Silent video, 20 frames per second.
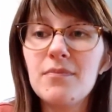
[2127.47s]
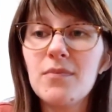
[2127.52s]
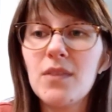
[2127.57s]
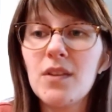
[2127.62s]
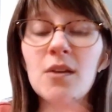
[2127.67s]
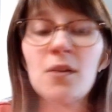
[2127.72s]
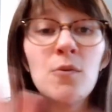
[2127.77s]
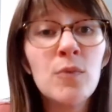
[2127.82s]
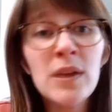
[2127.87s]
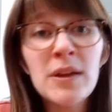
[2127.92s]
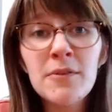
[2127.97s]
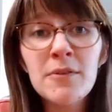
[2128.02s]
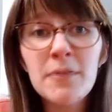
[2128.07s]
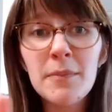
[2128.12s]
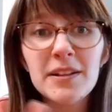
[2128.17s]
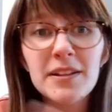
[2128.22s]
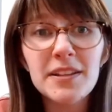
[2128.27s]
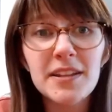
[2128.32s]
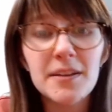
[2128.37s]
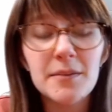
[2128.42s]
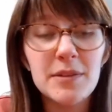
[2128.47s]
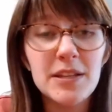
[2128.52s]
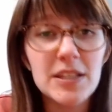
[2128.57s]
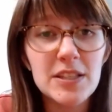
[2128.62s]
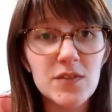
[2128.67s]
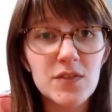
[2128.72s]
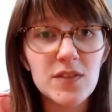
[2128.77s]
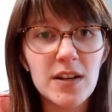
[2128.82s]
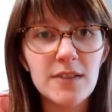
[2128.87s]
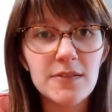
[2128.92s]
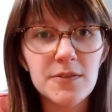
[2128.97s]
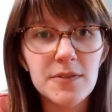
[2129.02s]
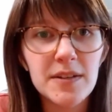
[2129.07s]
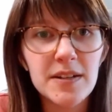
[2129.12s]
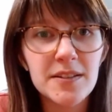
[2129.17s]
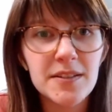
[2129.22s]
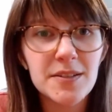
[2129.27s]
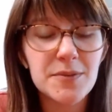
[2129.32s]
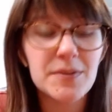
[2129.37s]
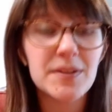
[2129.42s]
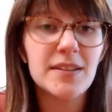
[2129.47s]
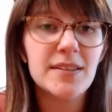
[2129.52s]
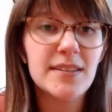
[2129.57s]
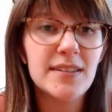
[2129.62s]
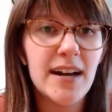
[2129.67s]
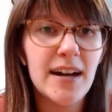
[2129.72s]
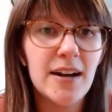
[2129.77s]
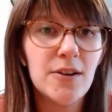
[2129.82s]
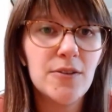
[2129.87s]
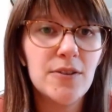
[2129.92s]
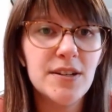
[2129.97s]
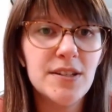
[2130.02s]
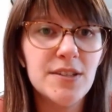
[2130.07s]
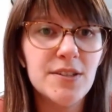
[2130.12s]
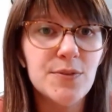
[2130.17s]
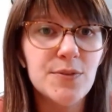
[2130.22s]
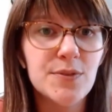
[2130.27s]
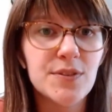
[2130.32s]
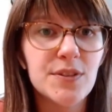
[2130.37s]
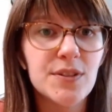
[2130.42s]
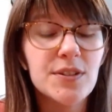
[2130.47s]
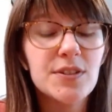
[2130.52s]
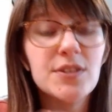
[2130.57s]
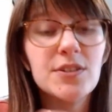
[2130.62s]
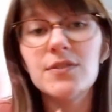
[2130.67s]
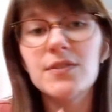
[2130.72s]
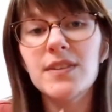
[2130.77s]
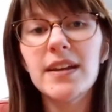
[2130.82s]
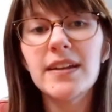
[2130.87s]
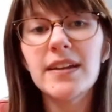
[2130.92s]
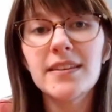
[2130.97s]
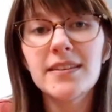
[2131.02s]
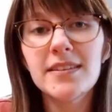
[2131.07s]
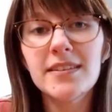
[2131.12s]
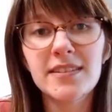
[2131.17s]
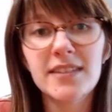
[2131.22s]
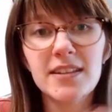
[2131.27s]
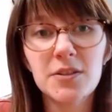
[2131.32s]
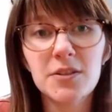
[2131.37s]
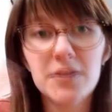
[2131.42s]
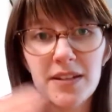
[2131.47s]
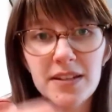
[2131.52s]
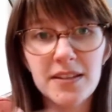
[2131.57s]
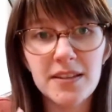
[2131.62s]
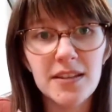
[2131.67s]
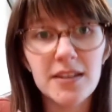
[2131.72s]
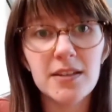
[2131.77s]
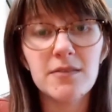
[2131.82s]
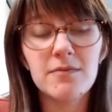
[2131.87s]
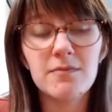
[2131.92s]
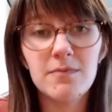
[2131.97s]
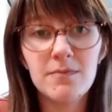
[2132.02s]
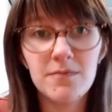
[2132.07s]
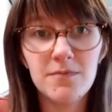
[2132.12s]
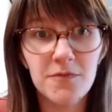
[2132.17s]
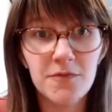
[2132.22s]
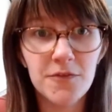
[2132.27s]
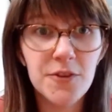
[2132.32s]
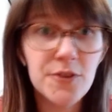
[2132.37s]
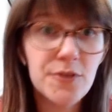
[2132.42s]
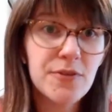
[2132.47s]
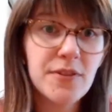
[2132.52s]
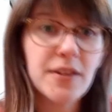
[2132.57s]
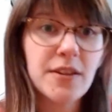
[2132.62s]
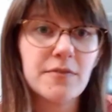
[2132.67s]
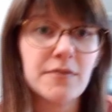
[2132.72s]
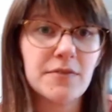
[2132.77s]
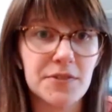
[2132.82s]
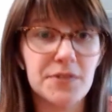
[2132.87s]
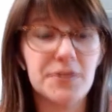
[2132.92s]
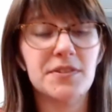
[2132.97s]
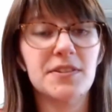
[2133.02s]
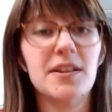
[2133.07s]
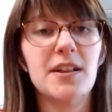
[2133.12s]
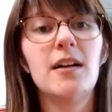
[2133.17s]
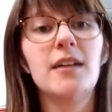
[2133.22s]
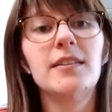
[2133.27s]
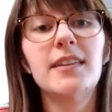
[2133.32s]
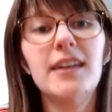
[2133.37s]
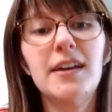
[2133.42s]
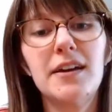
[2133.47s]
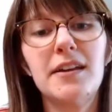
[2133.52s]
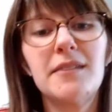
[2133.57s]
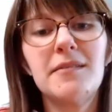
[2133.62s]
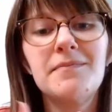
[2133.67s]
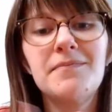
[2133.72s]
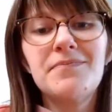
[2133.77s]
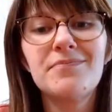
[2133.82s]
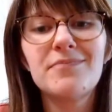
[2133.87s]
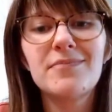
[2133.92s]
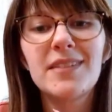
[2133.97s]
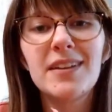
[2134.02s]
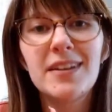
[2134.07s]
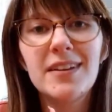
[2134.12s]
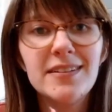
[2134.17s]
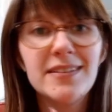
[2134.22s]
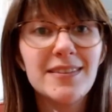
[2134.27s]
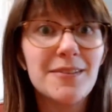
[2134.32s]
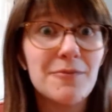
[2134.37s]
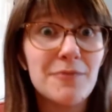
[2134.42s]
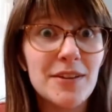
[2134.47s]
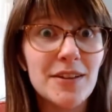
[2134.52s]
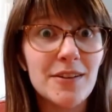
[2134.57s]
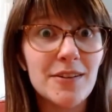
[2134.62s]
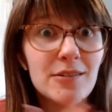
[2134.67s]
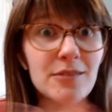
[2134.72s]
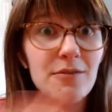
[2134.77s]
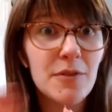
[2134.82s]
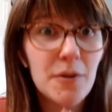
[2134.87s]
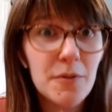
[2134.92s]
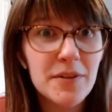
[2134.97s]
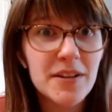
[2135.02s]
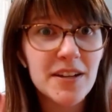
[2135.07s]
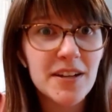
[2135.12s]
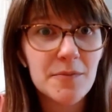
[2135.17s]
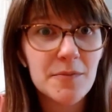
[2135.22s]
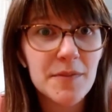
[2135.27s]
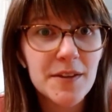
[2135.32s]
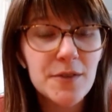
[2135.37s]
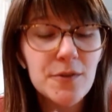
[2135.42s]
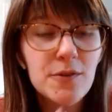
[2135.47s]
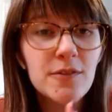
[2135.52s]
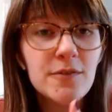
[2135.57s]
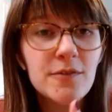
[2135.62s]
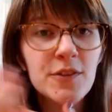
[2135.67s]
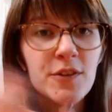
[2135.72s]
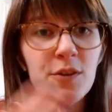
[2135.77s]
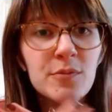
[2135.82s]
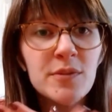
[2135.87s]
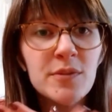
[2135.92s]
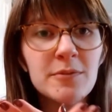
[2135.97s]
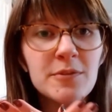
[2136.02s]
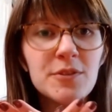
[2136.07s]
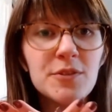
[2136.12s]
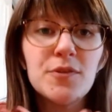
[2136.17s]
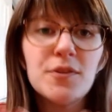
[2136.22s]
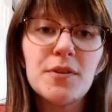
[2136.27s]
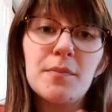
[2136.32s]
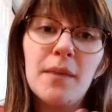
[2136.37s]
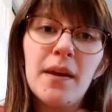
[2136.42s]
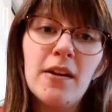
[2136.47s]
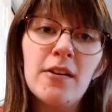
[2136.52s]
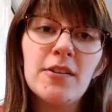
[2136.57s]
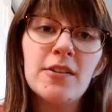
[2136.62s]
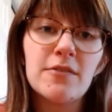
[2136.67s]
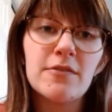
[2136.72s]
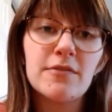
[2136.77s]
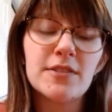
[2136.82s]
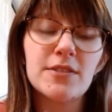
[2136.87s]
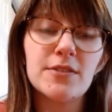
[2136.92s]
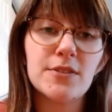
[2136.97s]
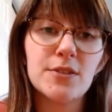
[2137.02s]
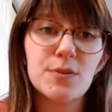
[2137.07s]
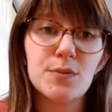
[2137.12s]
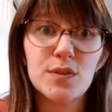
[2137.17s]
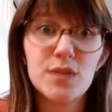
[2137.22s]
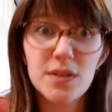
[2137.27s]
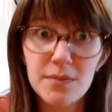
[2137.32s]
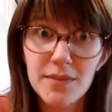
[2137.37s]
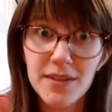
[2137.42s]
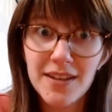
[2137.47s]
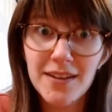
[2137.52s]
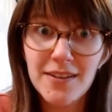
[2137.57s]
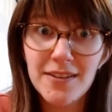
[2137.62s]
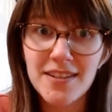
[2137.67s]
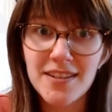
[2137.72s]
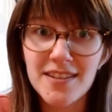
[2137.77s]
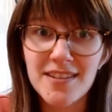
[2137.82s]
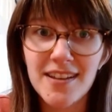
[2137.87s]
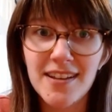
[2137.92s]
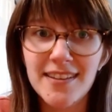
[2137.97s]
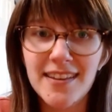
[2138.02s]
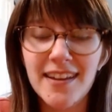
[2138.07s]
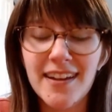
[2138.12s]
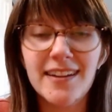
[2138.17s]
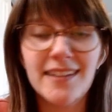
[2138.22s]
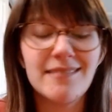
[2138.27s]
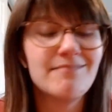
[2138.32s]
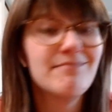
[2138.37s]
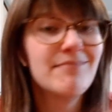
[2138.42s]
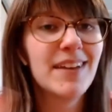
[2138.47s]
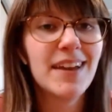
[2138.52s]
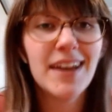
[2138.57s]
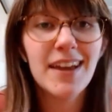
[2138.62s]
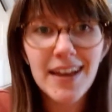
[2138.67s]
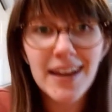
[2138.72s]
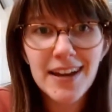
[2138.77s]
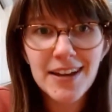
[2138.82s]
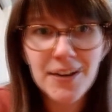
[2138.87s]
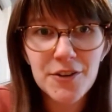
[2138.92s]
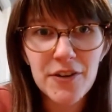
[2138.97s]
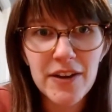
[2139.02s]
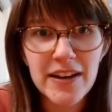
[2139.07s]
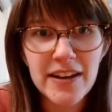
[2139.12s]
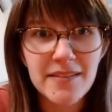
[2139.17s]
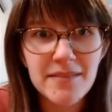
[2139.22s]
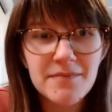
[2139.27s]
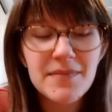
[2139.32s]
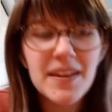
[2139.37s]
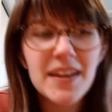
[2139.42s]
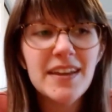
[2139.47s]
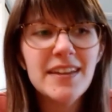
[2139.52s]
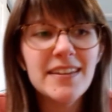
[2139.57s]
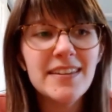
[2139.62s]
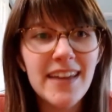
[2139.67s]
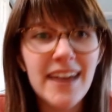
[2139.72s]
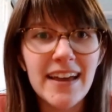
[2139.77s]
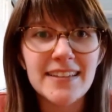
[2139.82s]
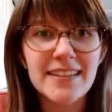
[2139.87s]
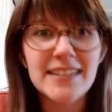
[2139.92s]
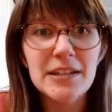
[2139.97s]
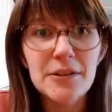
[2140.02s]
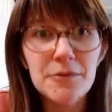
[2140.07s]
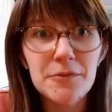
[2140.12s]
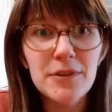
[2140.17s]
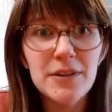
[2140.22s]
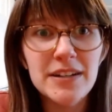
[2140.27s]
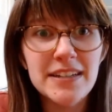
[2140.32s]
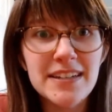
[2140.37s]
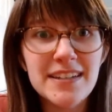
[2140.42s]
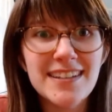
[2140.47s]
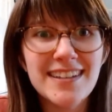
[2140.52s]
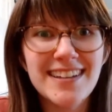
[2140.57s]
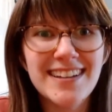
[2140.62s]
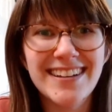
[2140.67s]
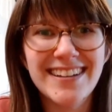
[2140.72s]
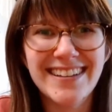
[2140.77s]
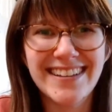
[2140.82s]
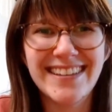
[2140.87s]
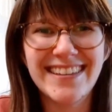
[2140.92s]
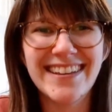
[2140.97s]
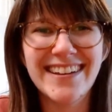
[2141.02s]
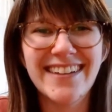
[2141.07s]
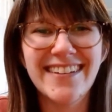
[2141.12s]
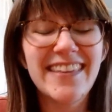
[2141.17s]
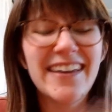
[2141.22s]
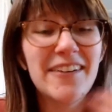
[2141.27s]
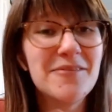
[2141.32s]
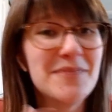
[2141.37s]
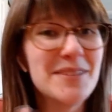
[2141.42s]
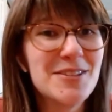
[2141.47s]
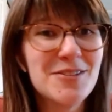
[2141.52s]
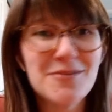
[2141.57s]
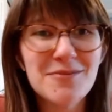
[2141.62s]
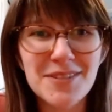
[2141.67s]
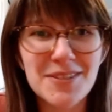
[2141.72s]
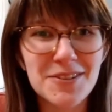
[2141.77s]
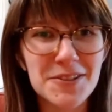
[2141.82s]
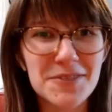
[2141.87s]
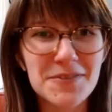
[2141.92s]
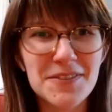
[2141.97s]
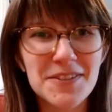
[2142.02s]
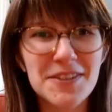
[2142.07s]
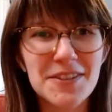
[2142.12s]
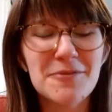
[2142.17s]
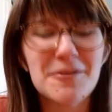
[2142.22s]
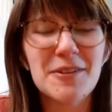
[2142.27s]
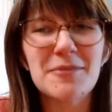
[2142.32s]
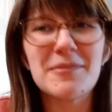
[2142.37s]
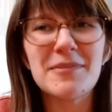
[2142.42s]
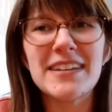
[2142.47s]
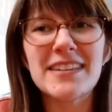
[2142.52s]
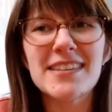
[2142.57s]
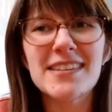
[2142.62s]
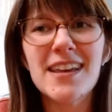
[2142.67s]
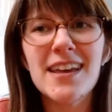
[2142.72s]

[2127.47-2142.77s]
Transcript: we were building a piece of software that would allow a user to take this assessment and then view their results online. And then we go, well, wouldn't it be cool for you to be able to compare your results with somebody else's online? Great. Yes, it would. That would be super useful in the workplace.